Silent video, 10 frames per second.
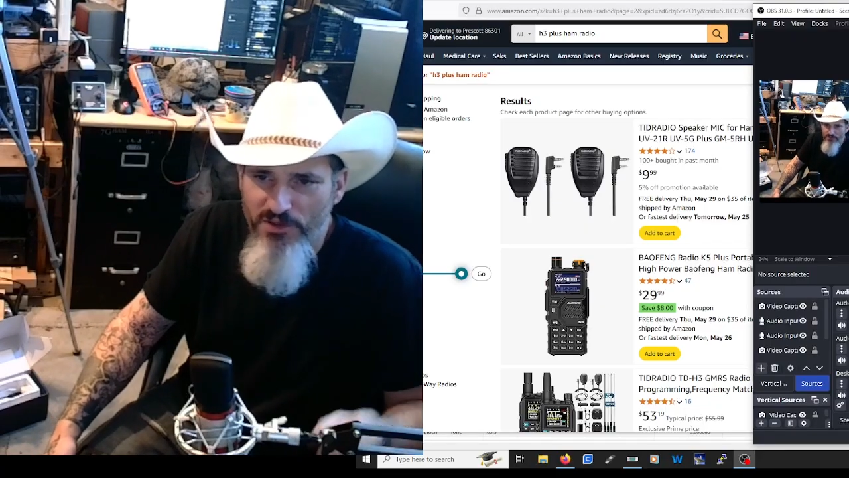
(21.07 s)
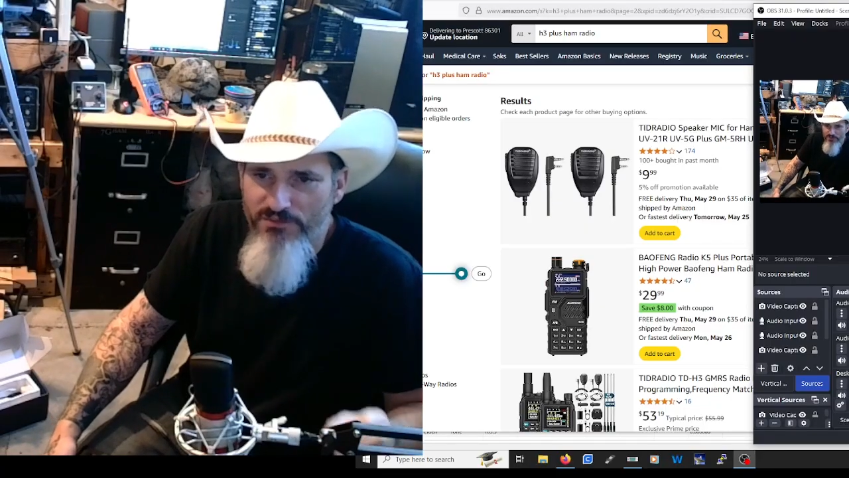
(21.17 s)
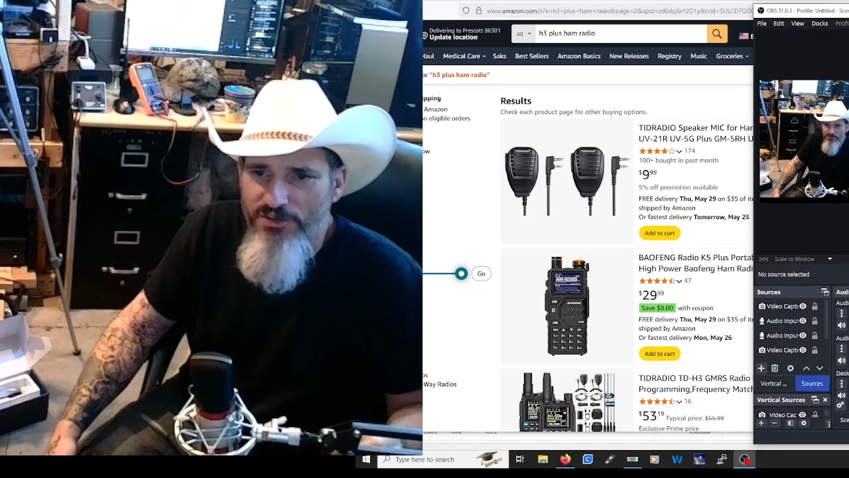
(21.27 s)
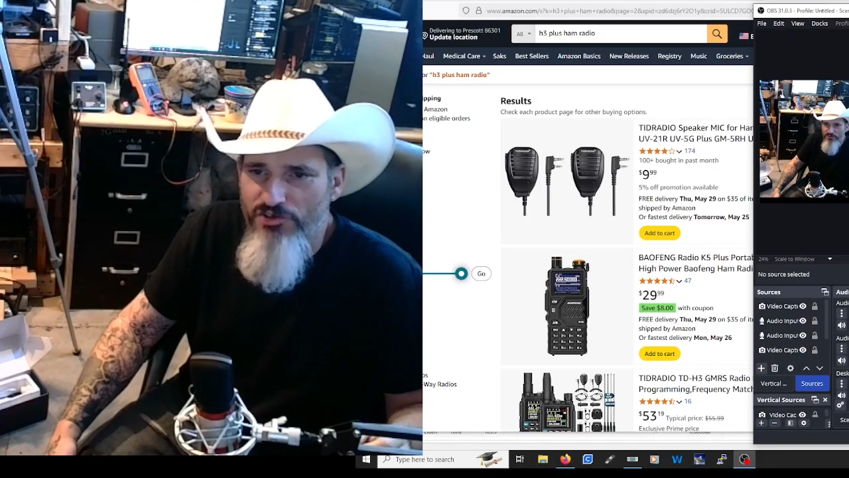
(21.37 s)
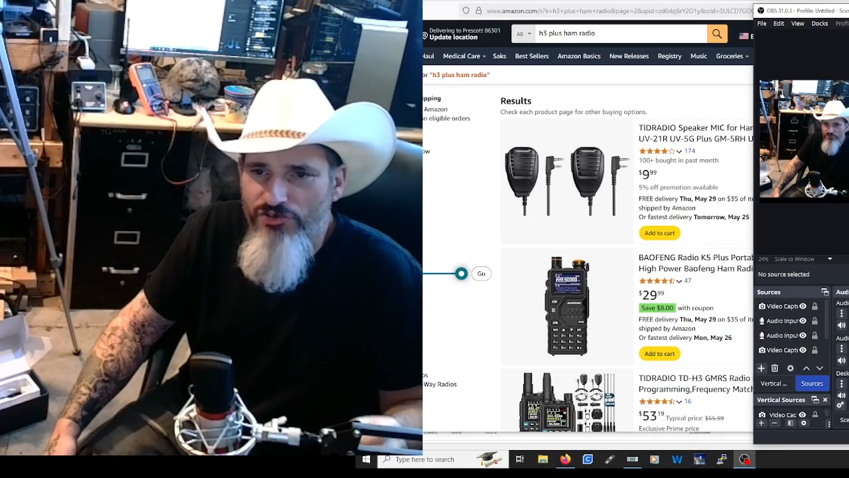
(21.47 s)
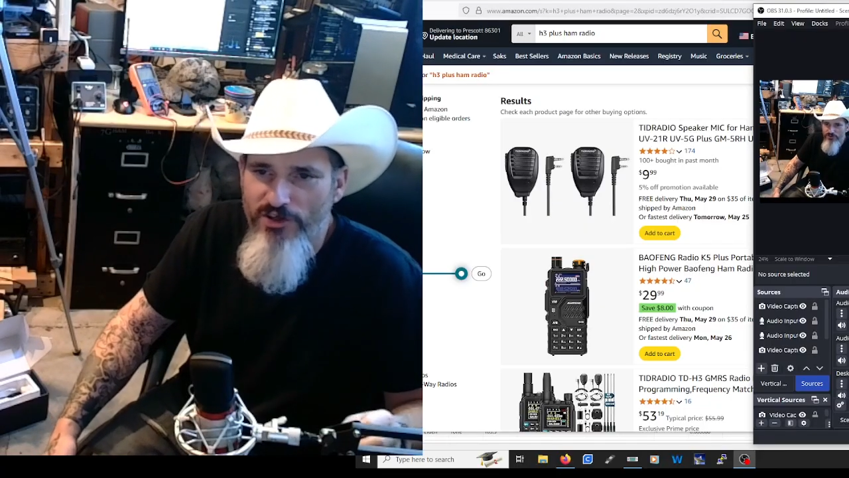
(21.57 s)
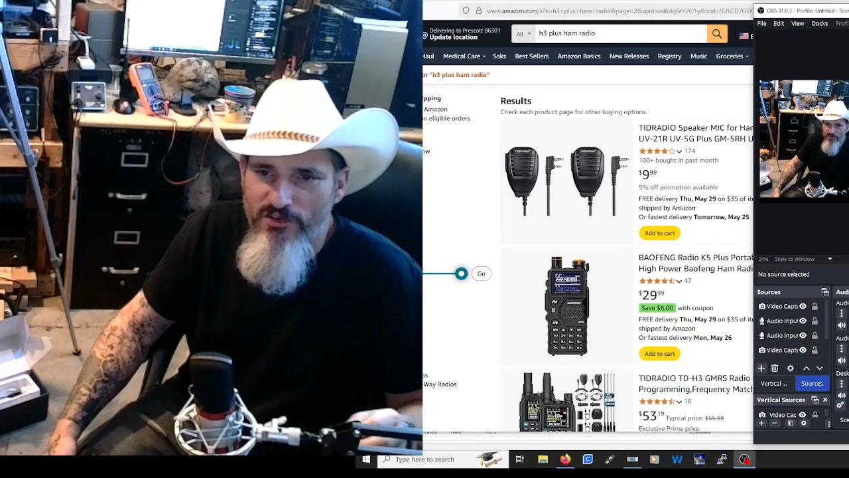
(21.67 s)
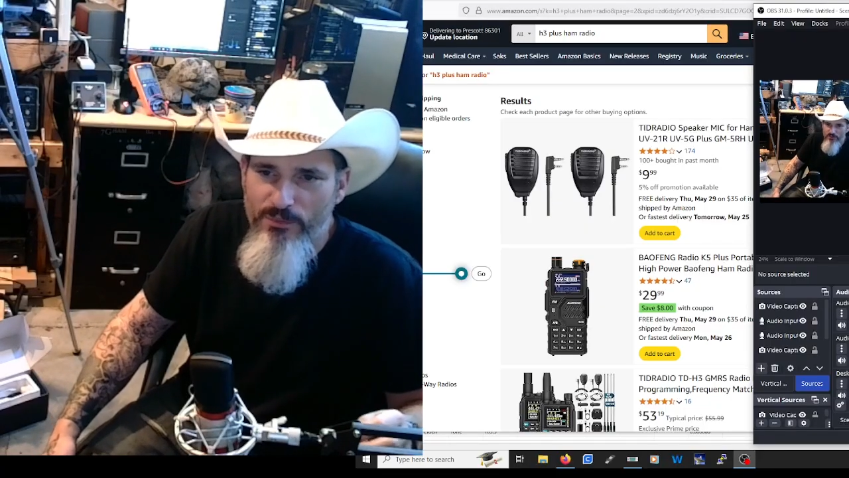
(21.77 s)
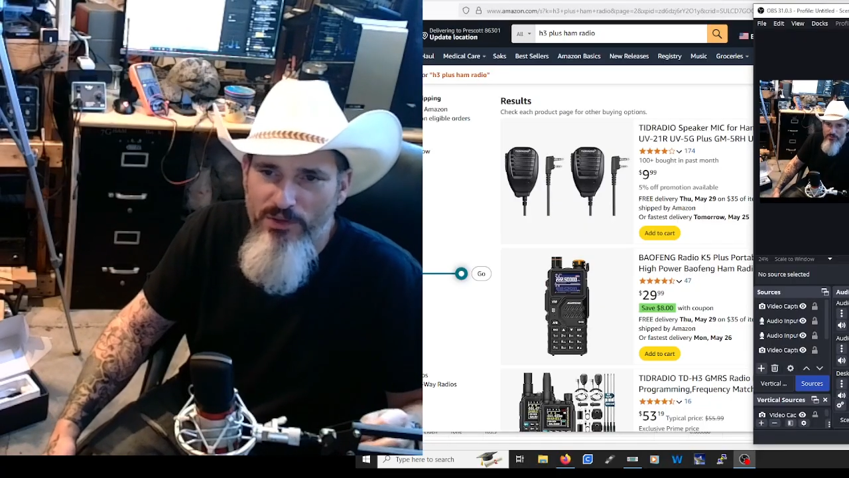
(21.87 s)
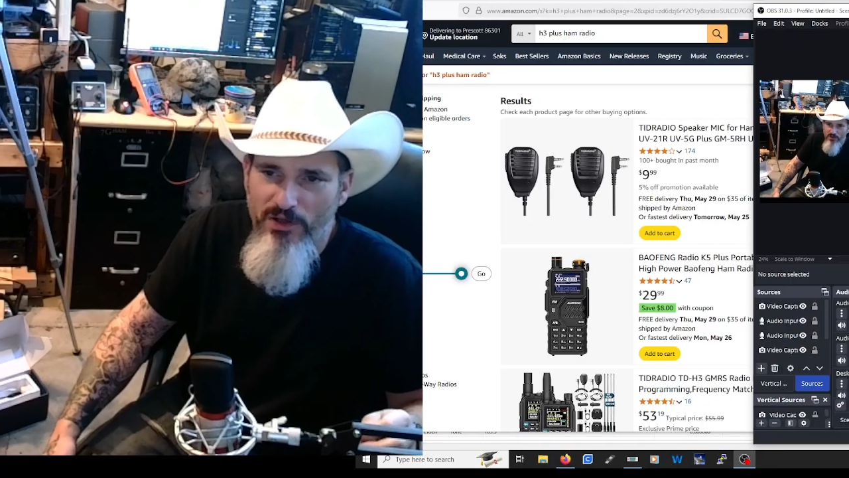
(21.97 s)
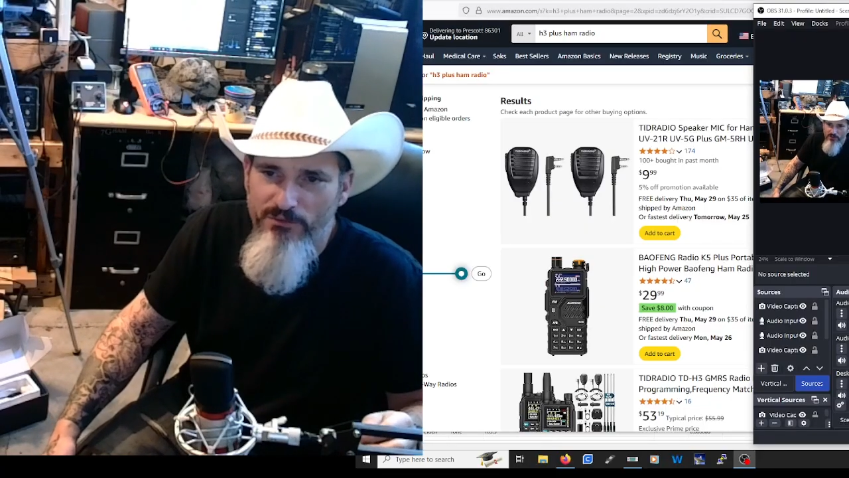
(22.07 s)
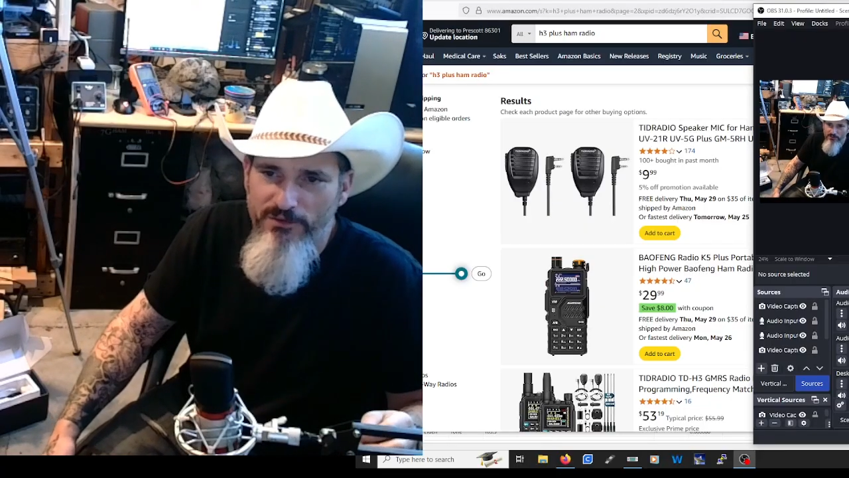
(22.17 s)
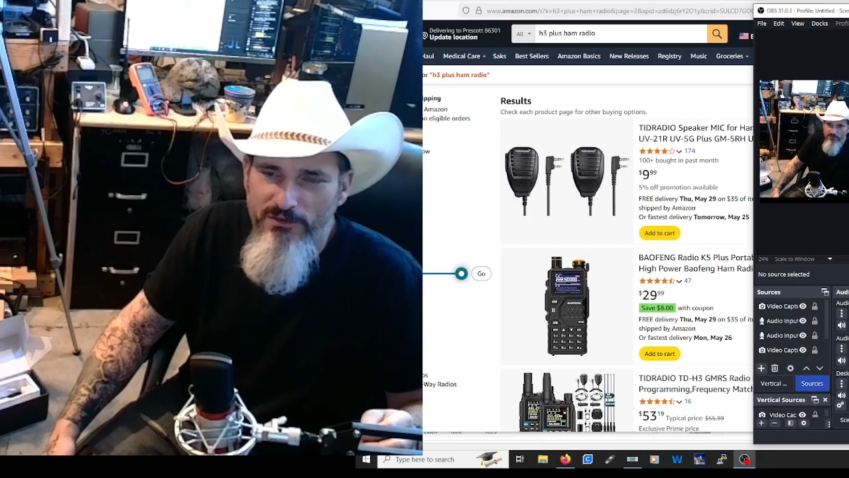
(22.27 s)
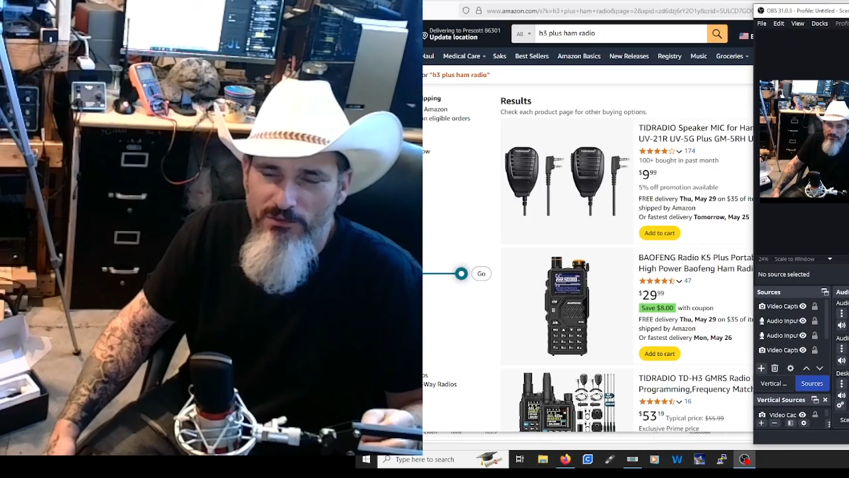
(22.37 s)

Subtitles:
very transparent with you